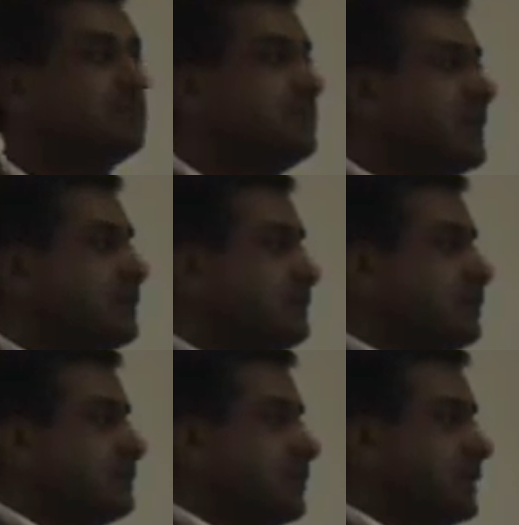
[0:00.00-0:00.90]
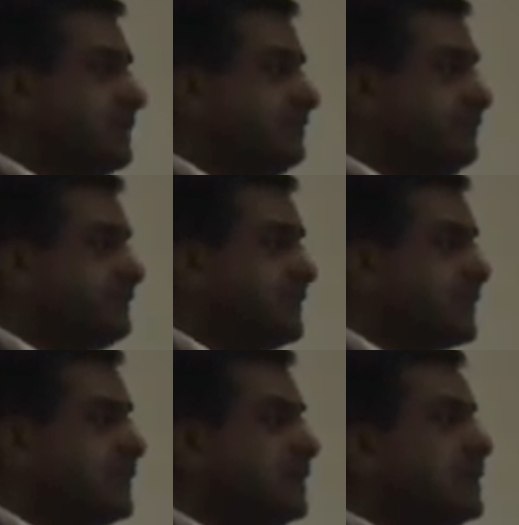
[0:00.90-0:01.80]
a part of your body.
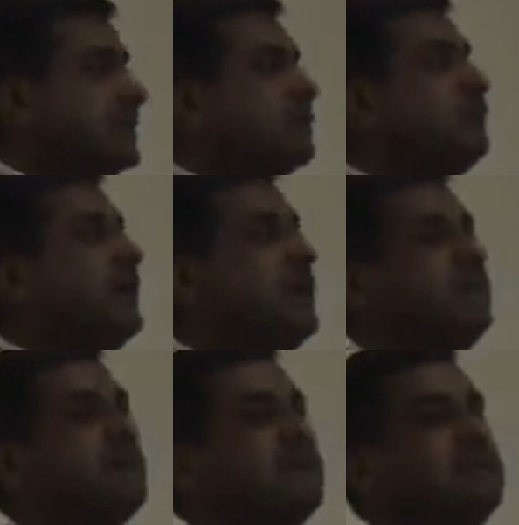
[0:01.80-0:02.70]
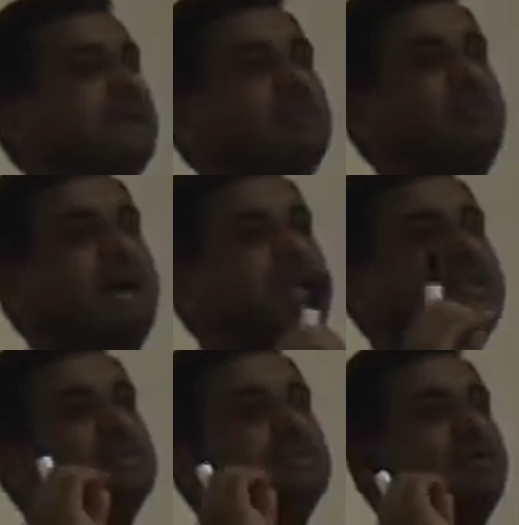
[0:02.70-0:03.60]
When that
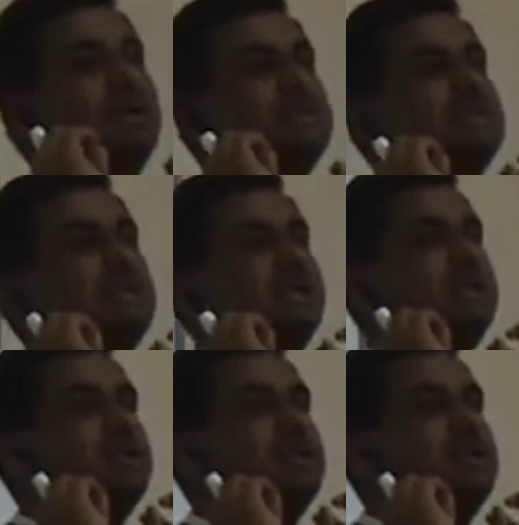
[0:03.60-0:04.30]
mind is constantly